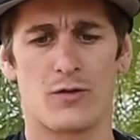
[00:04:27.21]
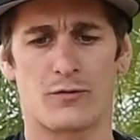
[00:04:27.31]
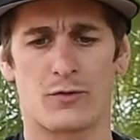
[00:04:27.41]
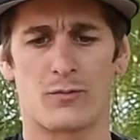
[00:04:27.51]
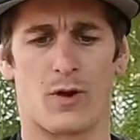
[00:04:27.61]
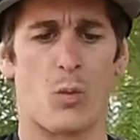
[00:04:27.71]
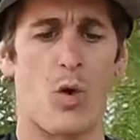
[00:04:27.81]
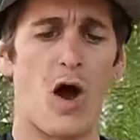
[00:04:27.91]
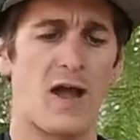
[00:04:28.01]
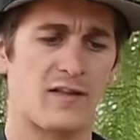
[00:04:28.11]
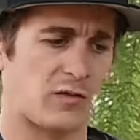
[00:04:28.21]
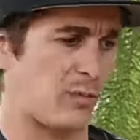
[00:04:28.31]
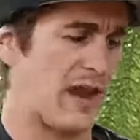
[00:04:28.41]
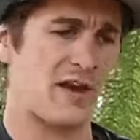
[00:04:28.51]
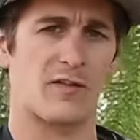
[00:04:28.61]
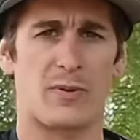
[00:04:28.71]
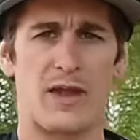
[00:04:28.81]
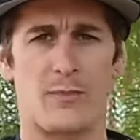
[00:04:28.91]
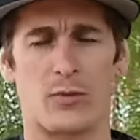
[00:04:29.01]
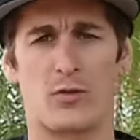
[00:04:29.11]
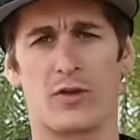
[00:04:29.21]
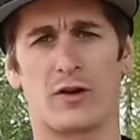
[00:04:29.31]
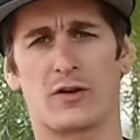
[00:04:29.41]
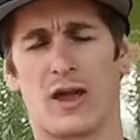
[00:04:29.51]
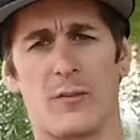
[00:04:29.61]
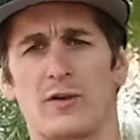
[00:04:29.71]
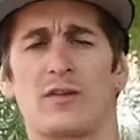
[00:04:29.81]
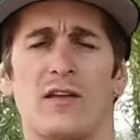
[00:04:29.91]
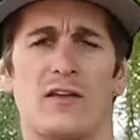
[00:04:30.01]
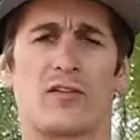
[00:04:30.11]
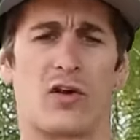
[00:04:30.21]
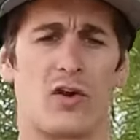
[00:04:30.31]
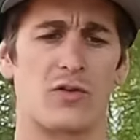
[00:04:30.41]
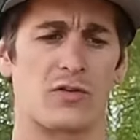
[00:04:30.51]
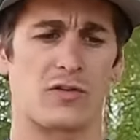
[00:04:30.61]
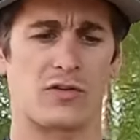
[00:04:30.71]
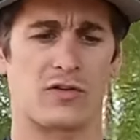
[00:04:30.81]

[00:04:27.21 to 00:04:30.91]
from a wide span of people that are coming to these shows.